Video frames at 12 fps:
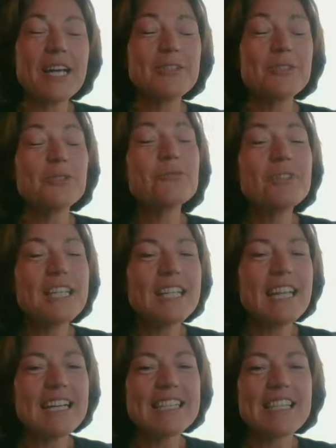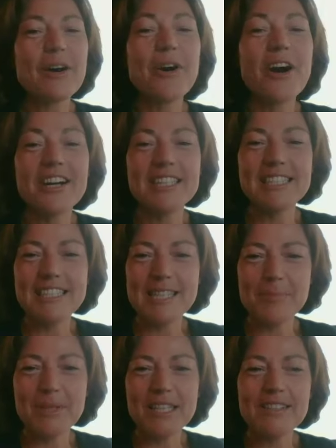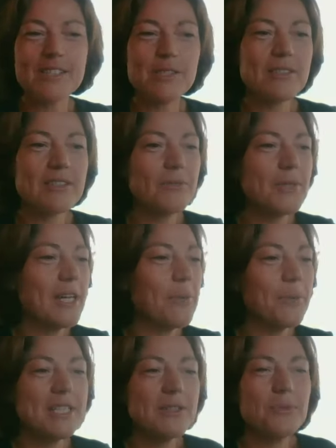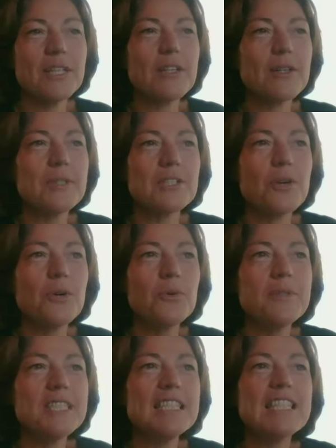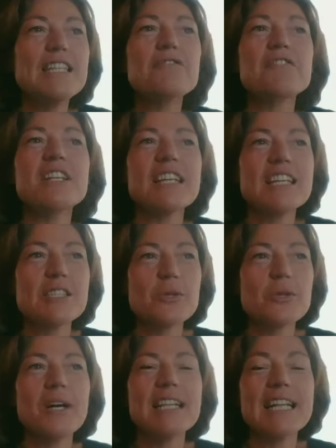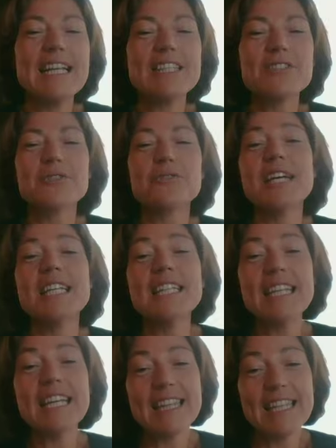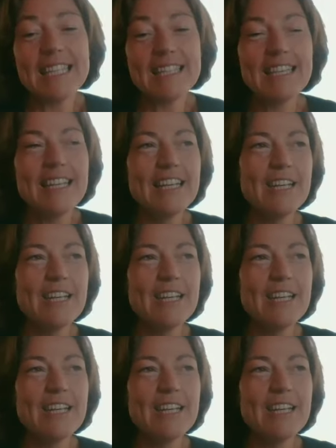I do realize how hard it is, because when we come at home in the evening, it's quite late already, and then